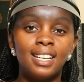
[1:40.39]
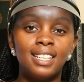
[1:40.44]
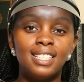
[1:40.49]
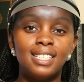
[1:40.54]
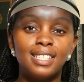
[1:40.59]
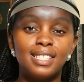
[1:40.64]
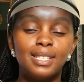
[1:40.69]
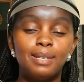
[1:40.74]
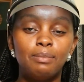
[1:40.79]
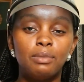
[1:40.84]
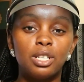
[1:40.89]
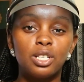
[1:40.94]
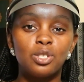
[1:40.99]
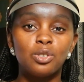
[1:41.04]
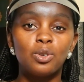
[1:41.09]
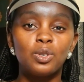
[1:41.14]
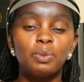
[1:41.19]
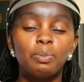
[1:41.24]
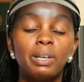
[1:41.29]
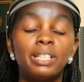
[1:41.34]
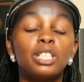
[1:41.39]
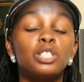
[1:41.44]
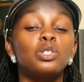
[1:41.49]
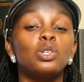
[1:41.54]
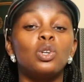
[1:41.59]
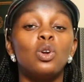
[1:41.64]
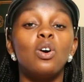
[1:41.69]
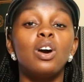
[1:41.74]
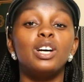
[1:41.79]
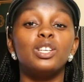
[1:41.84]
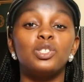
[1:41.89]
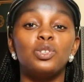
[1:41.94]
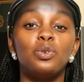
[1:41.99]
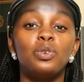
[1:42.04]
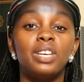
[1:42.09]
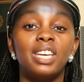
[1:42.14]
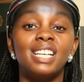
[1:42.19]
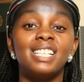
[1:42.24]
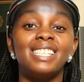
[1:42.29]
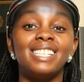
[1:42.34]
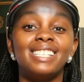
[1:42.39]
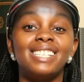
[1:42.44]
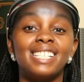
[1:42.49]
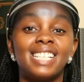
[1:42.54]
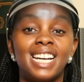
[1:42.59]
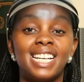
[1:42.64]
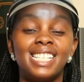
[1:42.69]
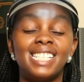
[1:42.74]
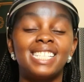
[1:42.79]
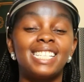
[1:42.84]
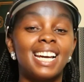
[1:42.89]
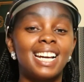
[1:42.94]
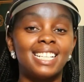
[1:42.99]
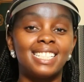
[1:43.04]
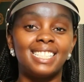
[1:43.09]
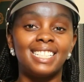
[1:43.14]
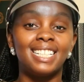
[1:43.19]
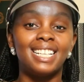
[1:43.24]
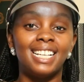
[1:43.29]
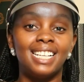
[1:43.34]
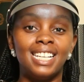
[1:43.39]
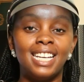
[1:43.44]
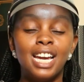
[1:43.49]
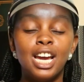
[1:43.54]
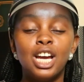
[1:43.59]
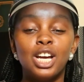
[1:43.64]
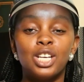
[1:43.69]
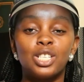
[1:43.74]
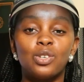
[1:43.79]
in a team does not matter so long as you get it right tactically.